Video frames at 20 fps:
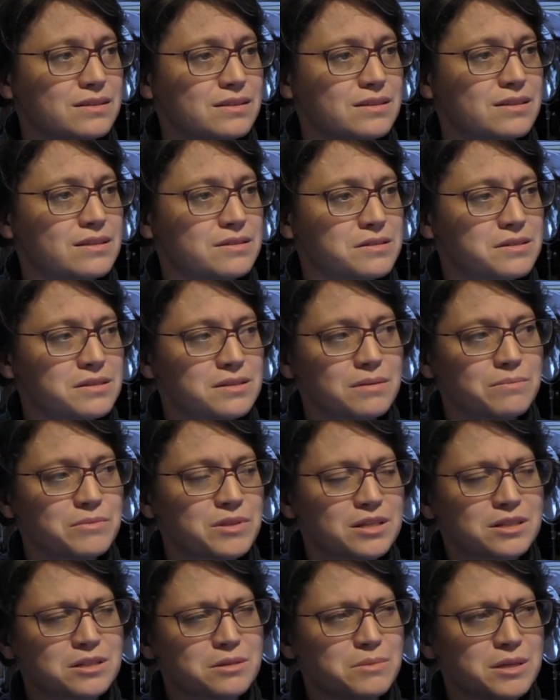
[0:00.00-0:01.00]
there's
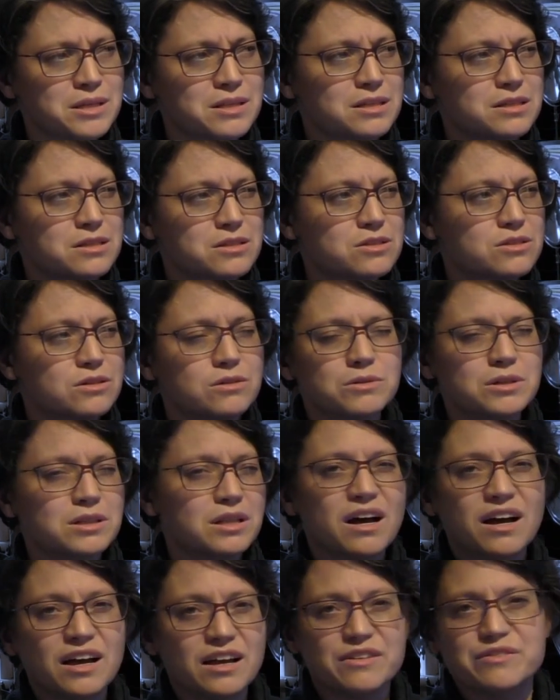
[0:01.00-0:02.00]
something to me that's so
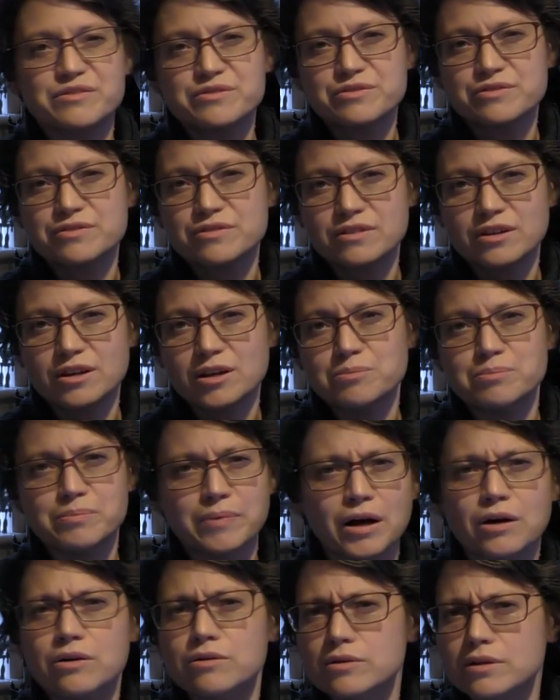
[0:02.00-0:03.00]
alive
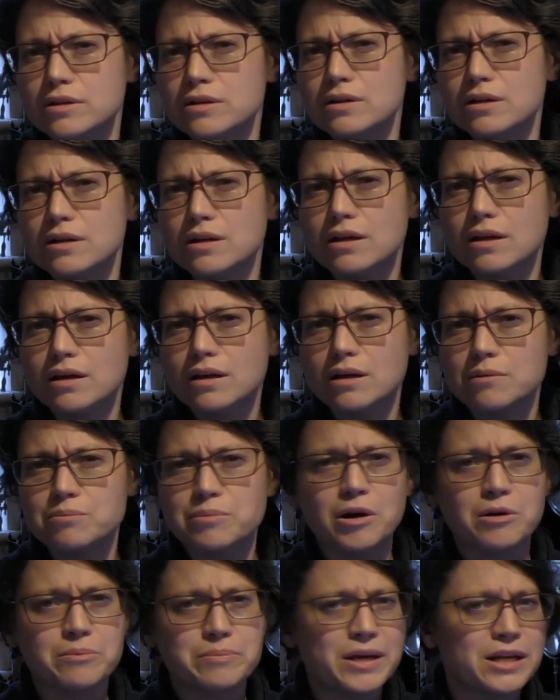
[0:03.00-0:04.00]
about
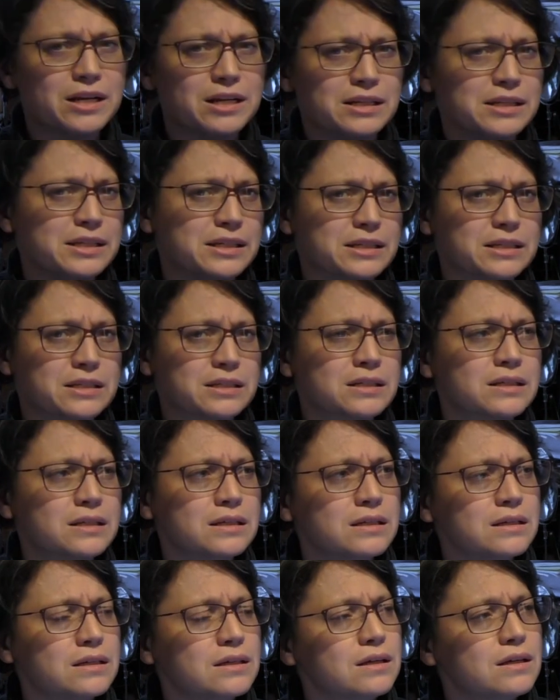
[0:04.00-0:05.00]
pen and ink.
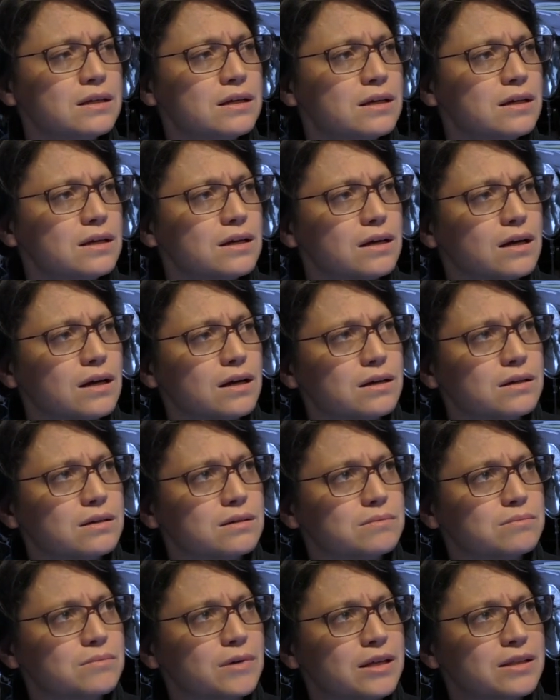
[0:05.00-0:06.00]

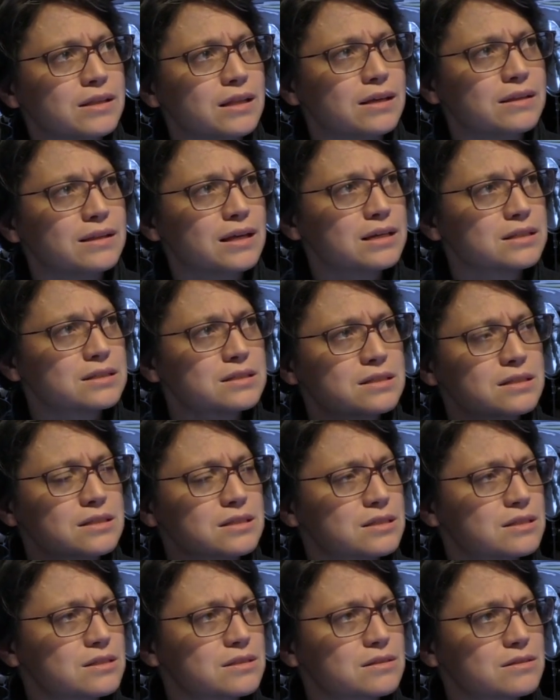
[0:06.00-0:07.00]
And that's
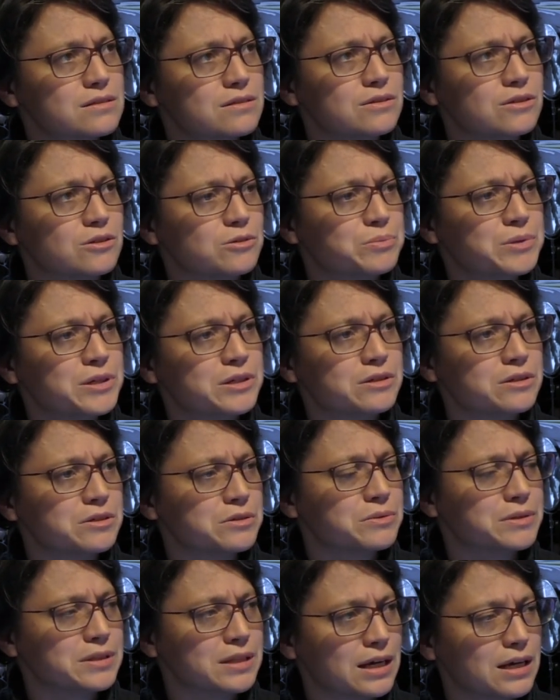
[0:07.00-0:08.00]
this, you know, period
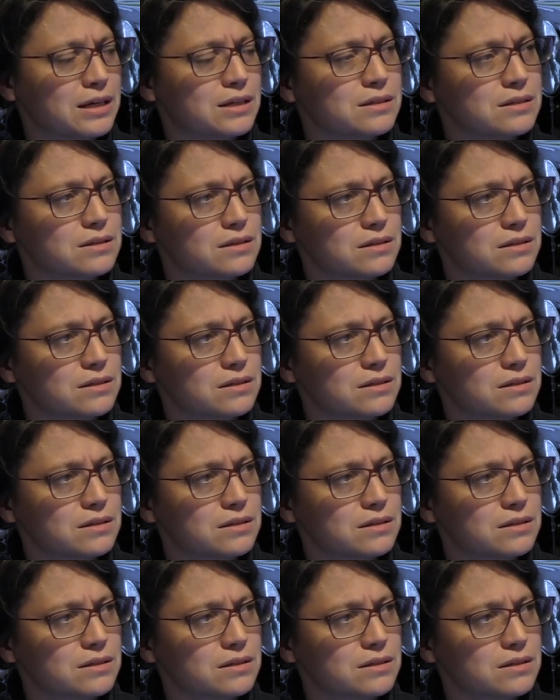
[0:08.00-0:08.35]
when that